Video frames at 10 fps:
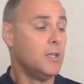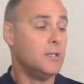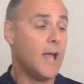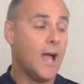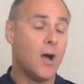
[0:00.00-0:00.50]

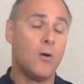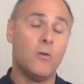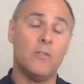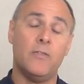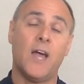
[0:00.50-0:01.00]
Now,
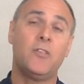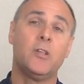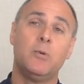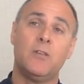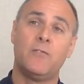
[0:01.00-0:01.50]
that's going
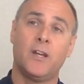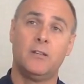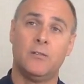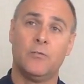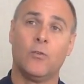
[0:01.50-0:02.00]
to be
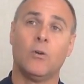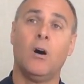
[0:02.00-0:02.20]
effective for